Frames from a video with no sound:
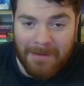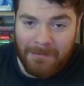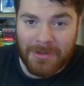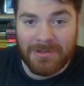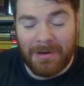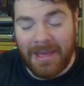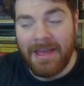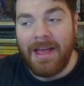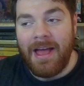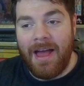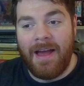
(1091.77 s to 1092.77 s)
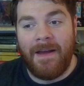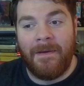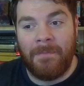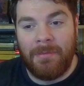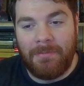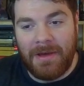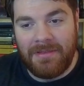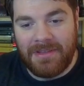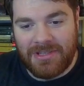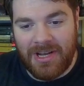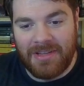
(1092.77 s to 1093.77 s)
Possibly. But
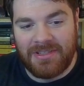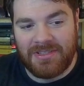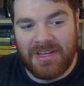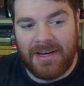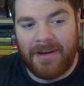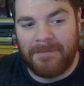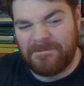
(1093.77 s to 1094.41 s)
the chances are